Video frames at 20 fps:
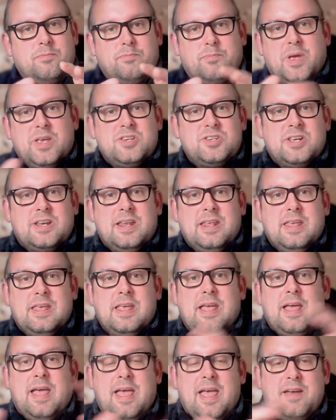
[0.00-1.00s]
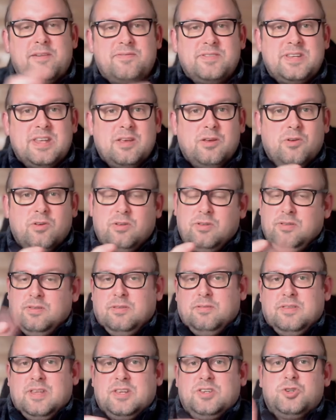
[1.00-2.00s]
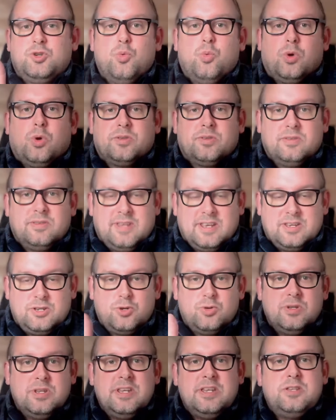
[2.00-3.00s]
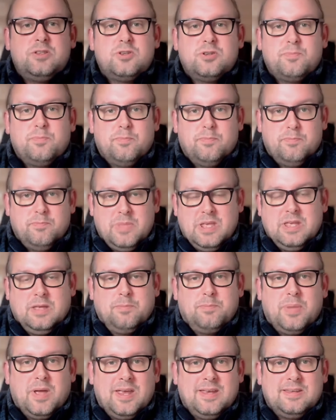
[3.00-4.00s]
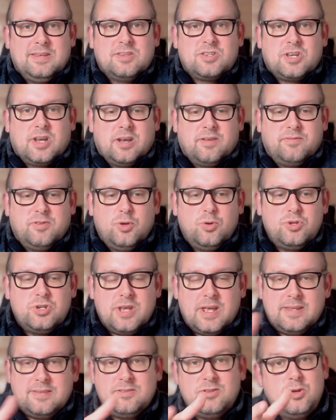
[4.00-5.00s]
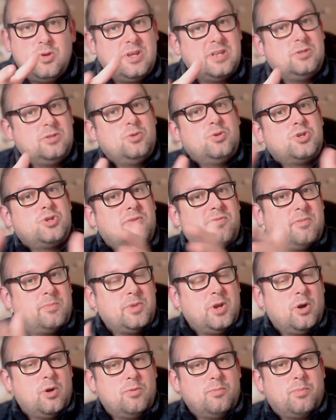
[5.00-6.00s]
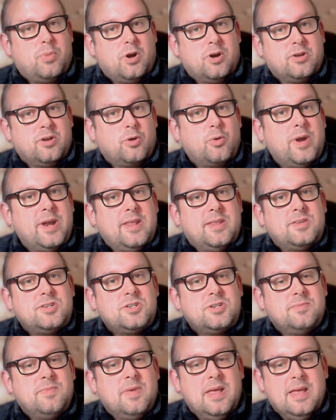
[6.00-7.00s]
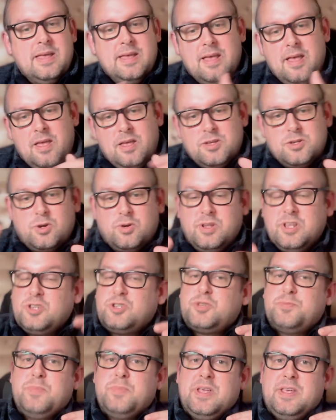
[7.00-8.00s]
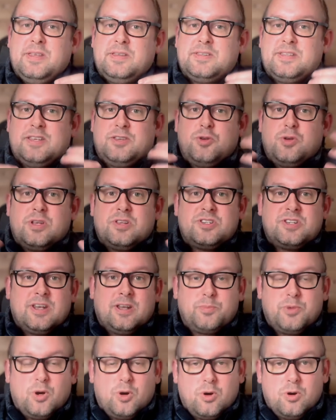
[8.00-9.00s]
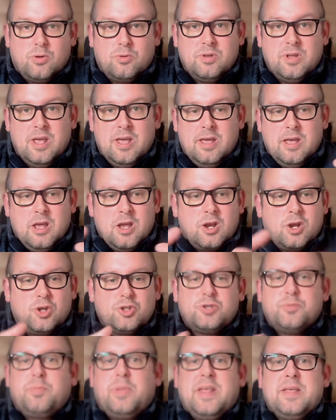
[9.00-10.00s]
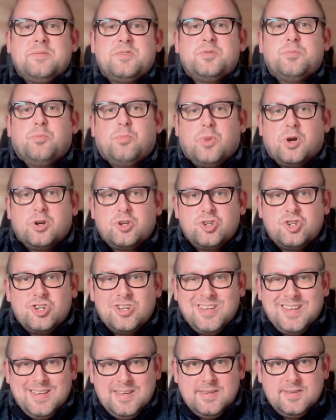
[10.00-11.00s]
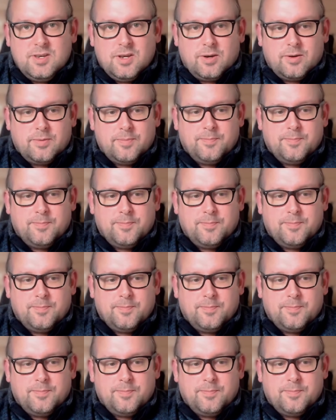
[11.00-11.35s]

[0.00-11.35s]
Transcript: basically everything that you want, that you need being paid inside of UChat, you can do so from your own partner credits. So this means that you can set up your own custom plans much easier.